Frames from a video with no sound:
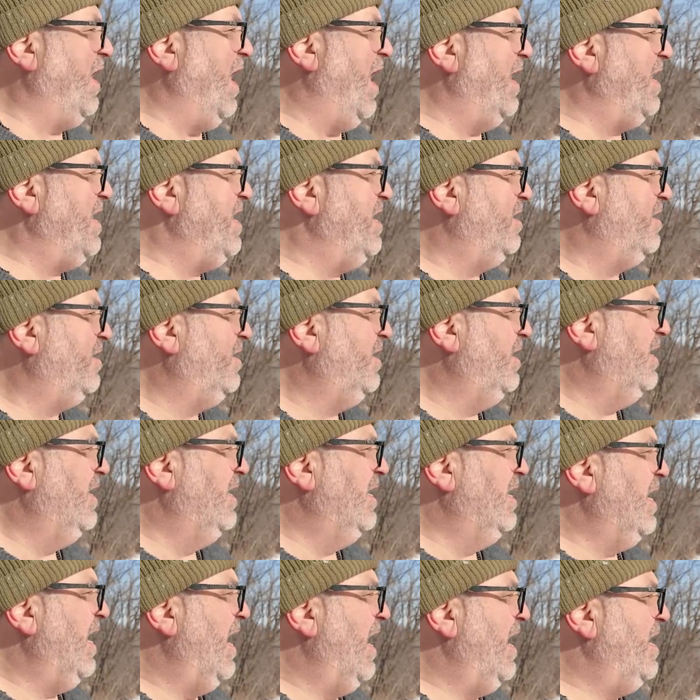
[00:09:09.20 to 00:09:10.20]
got here,
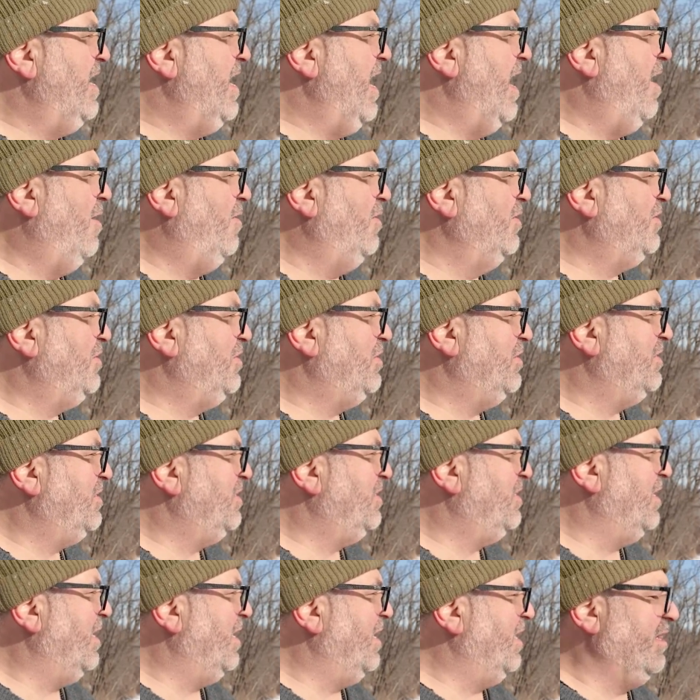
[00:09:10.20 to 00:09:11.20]
and now it's
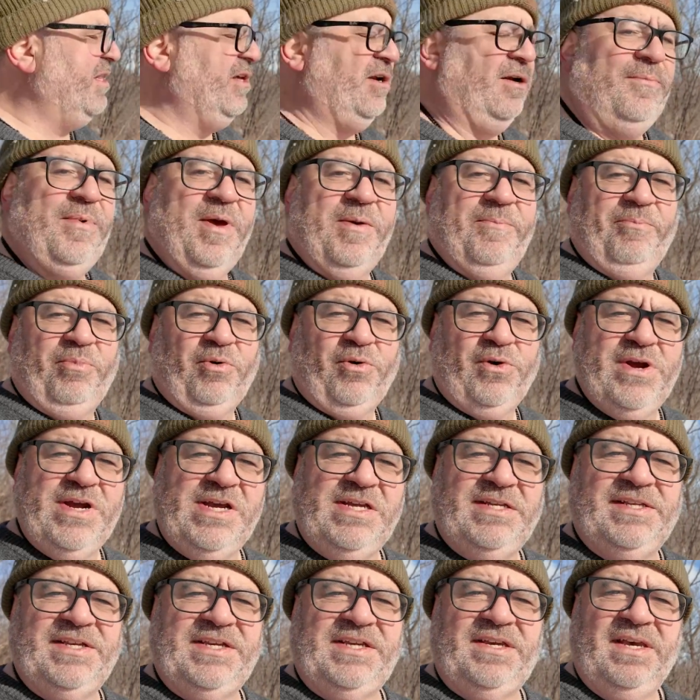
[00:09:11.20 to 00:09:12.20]
just a little bit
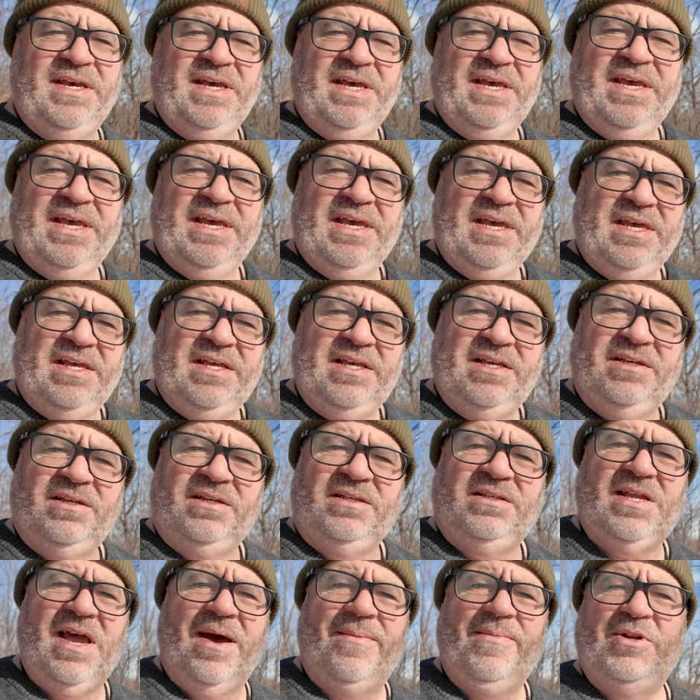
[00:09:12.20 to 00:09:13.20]
breezy.
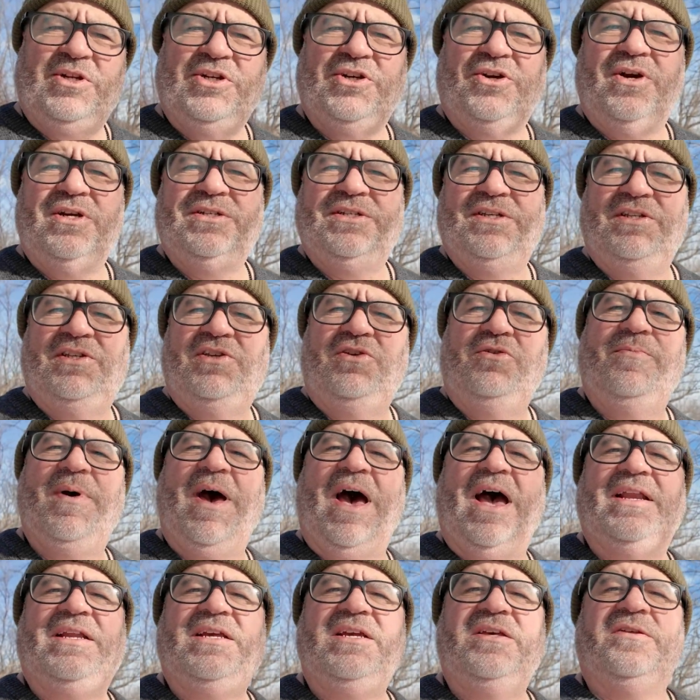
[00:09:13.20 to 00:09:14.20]
Temperature isn't too
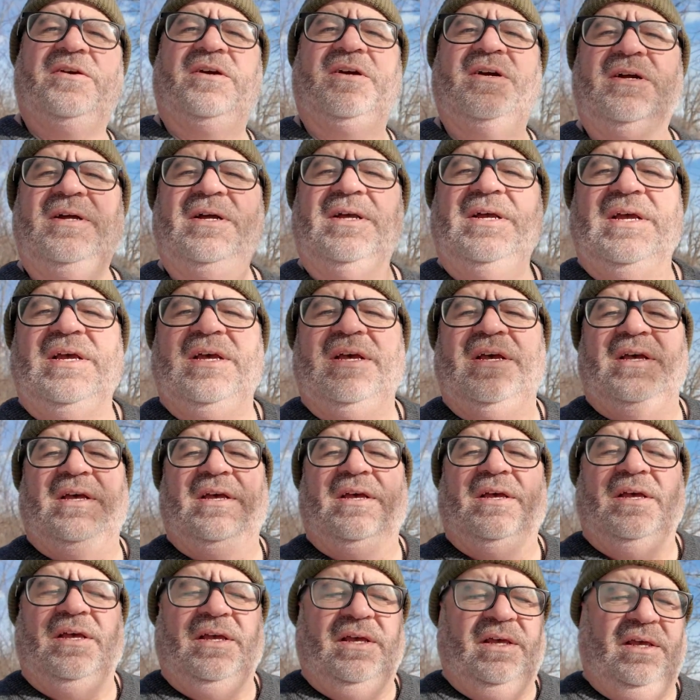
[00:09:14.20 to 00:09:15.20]
bad either.
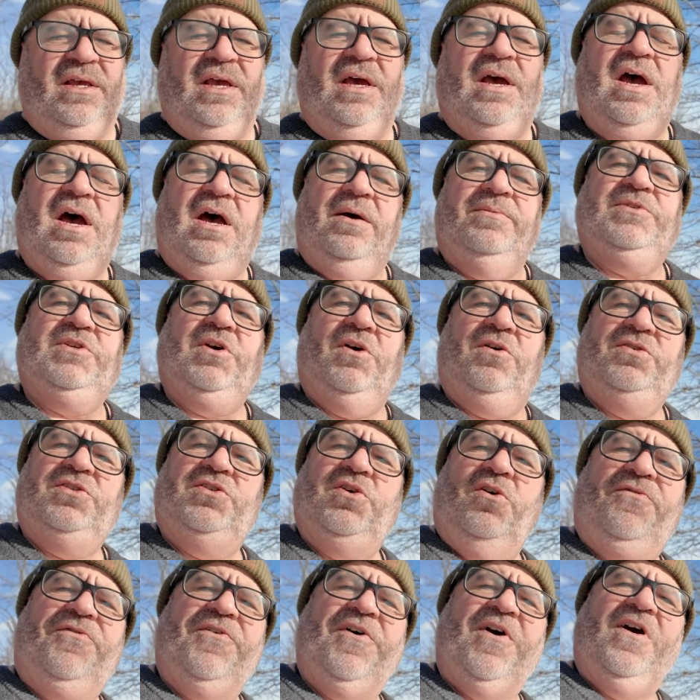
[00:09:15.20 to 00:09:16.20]
So
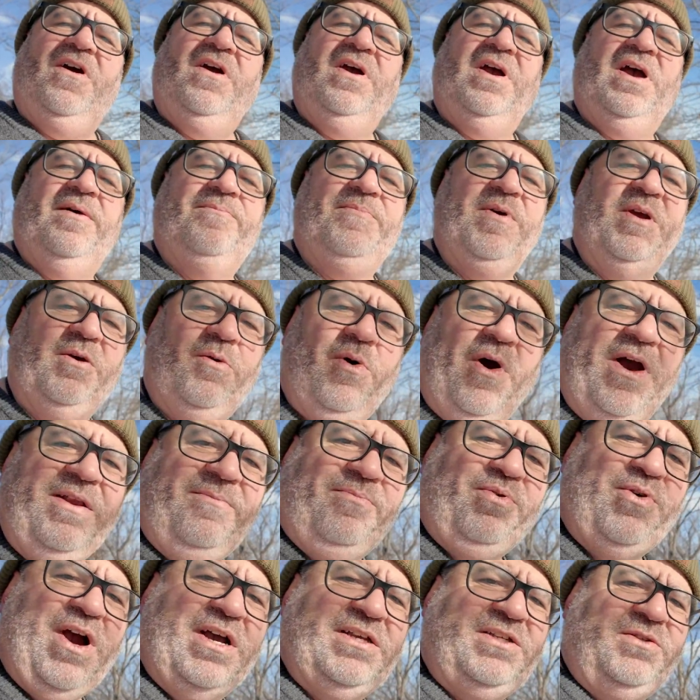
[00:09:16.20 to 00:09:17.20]
far, I've been quite
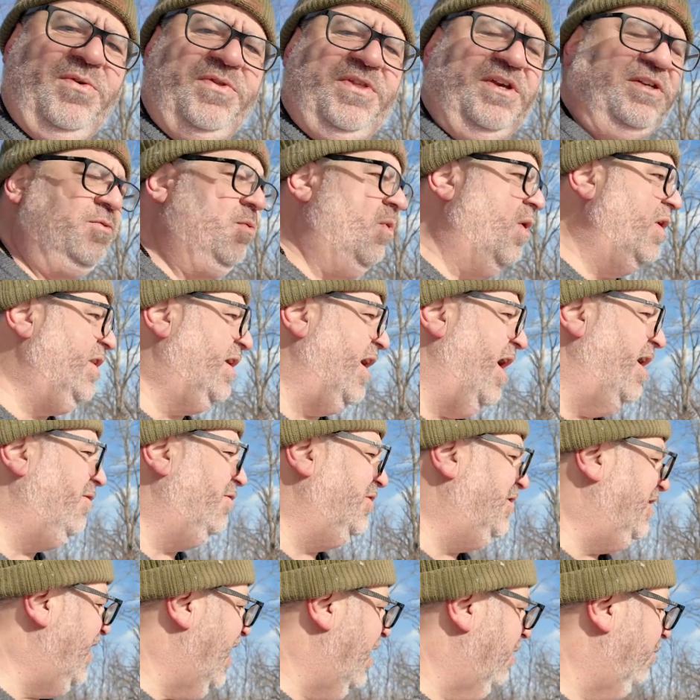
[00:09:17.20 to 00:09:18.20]
impressed with this
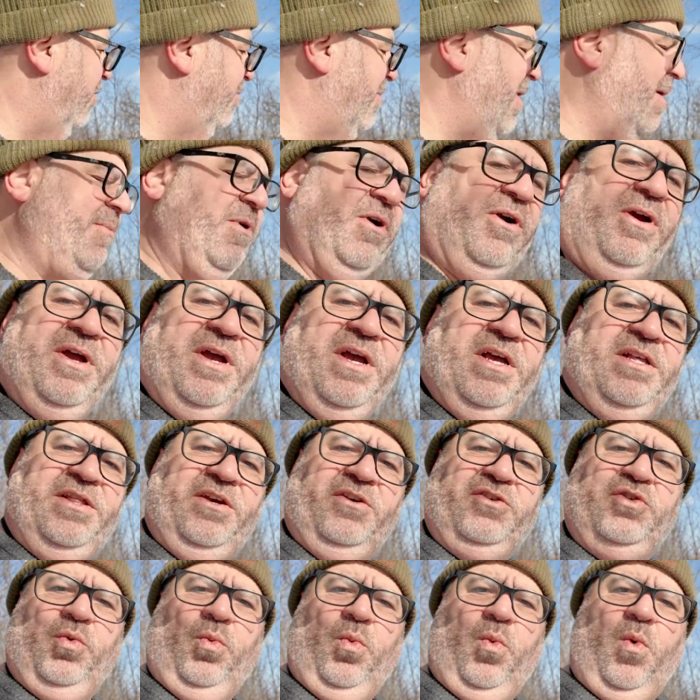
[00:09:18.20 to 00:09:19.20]
OneTigris tent. Remember,
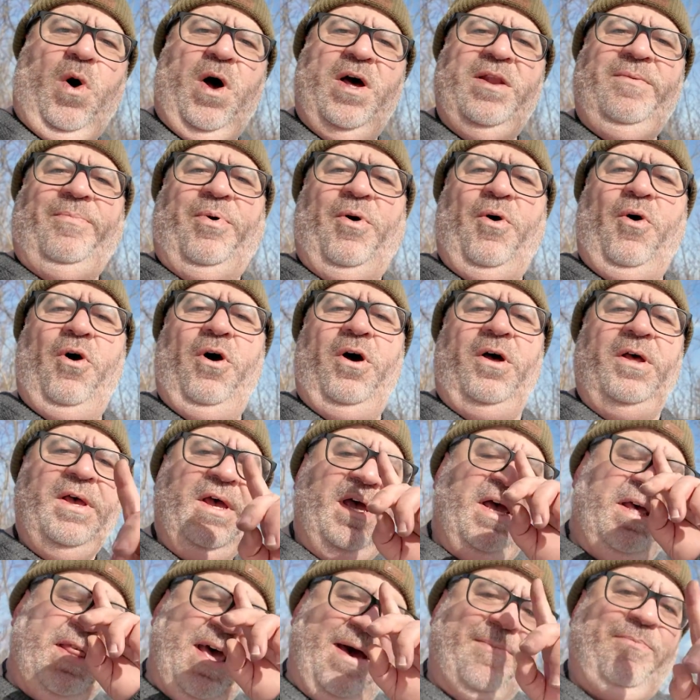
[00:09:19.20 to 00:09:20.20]
there's one pole.
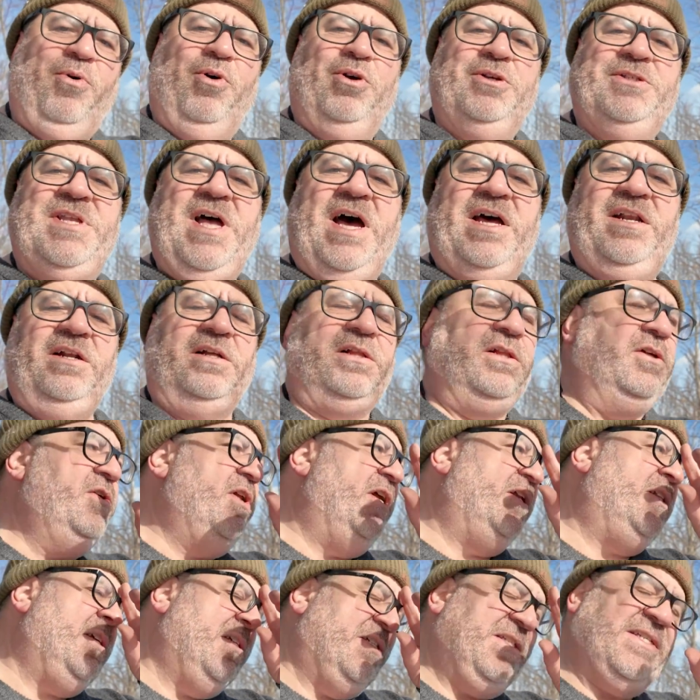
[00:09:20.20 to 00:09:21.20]
That pole's not
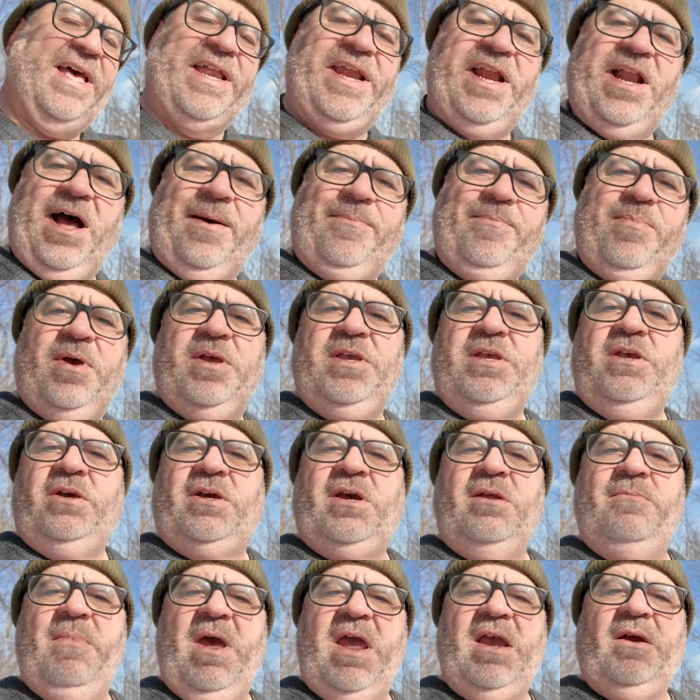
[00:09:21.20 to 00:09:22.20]
included to set it up. You
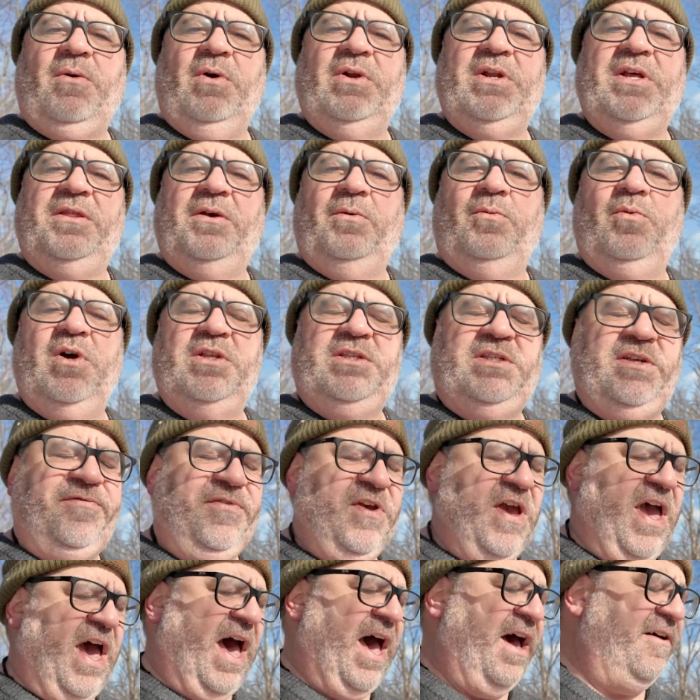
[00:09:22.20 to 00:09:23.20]
can make one in the woods
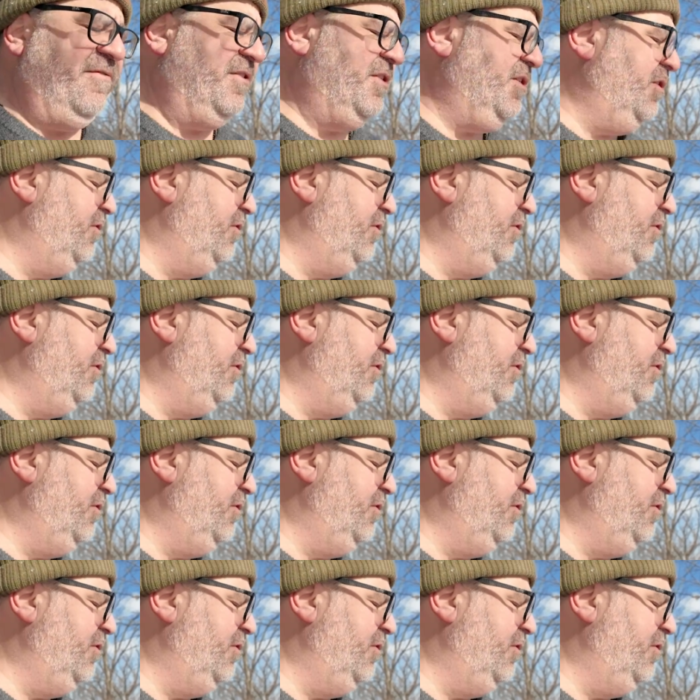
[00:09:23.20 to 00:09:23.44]
if you have